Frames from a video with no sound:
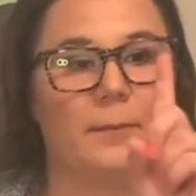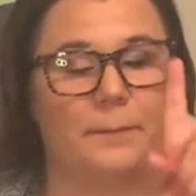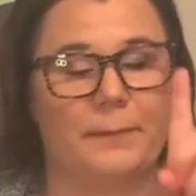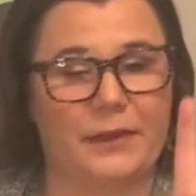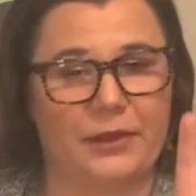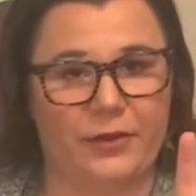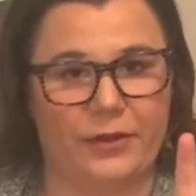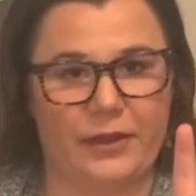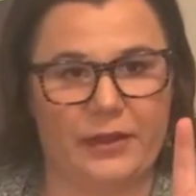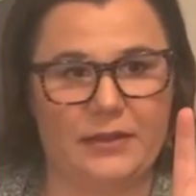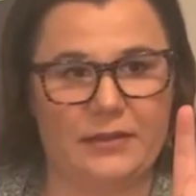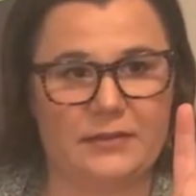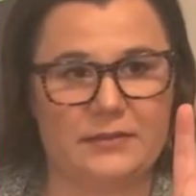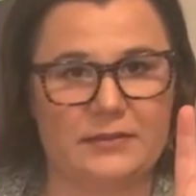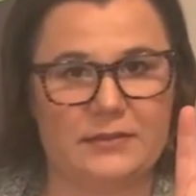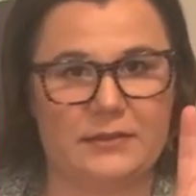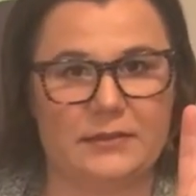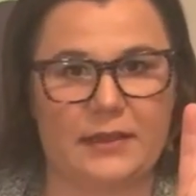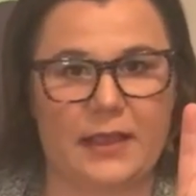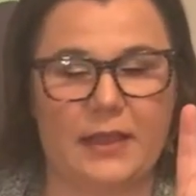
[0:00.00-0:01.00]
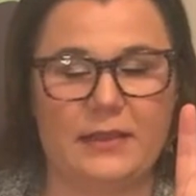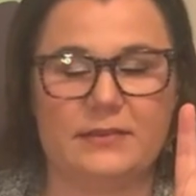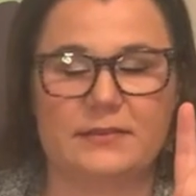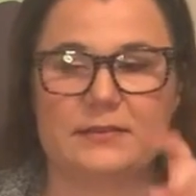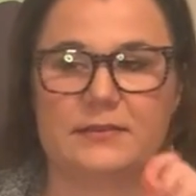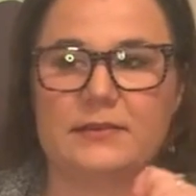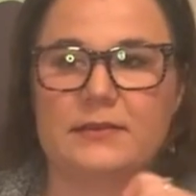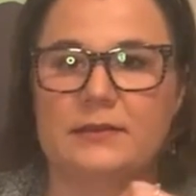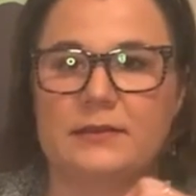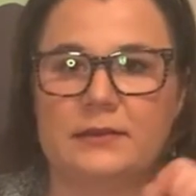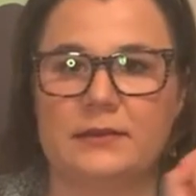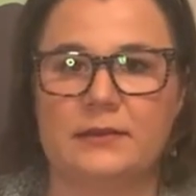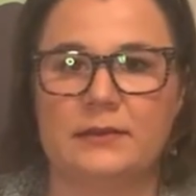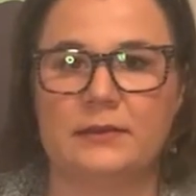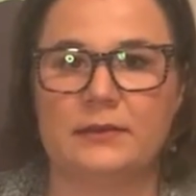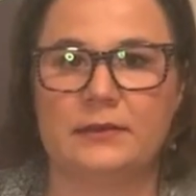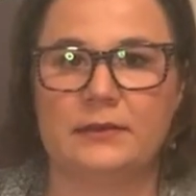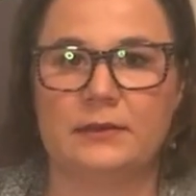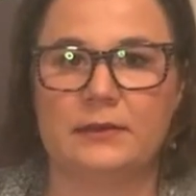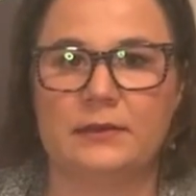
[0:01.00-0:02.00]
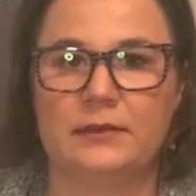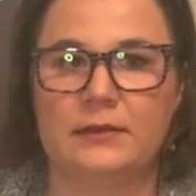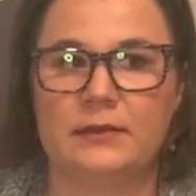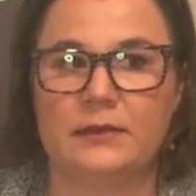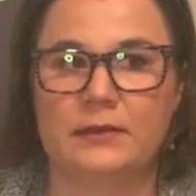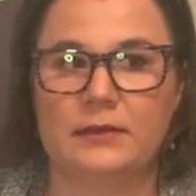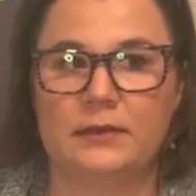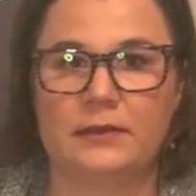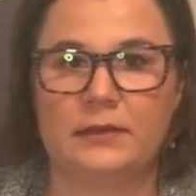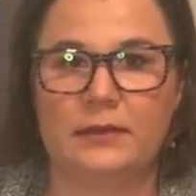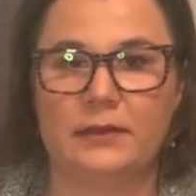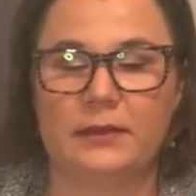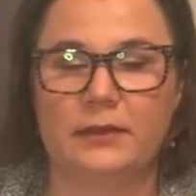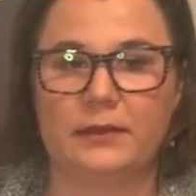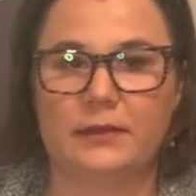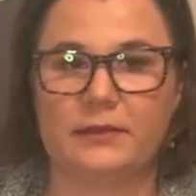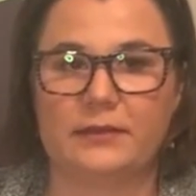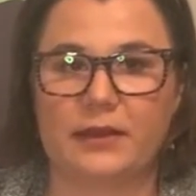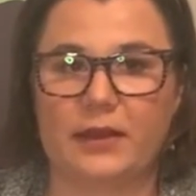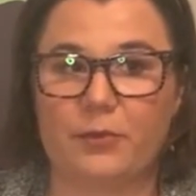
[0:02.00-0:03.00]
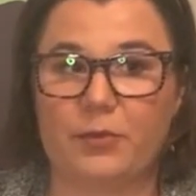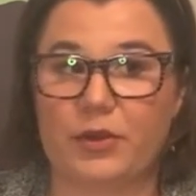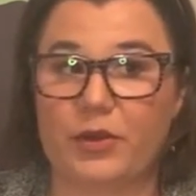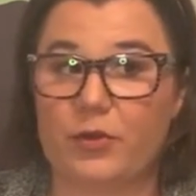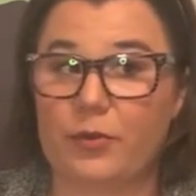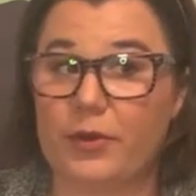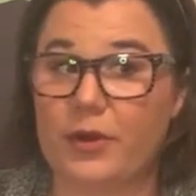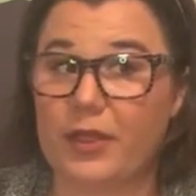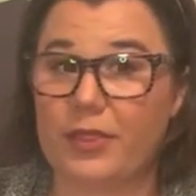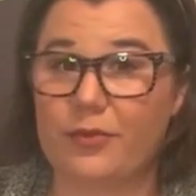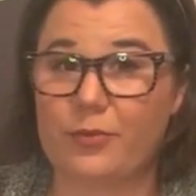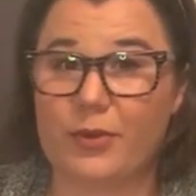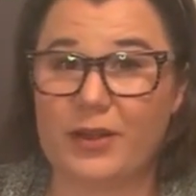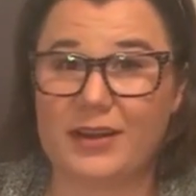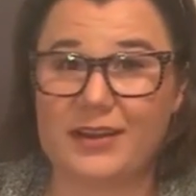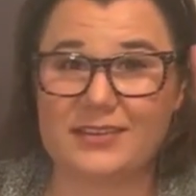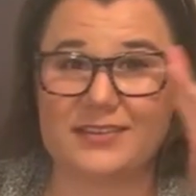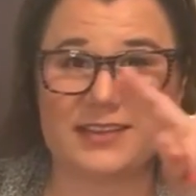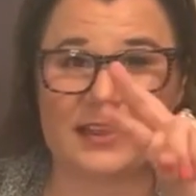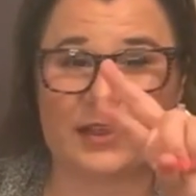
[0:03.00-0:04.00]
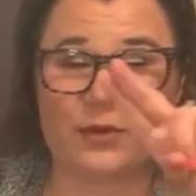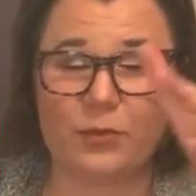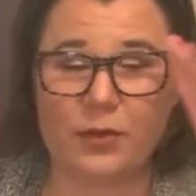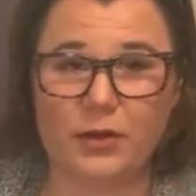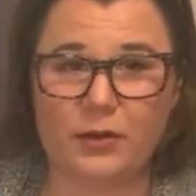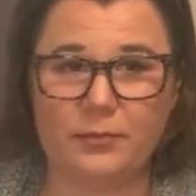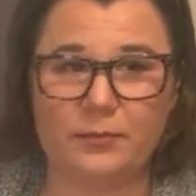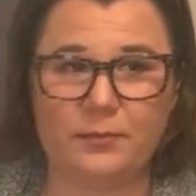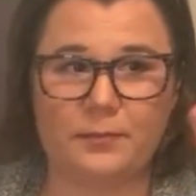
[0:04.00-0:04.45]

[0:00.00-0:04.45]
Periods, yes. Does anyone know another one? A second one?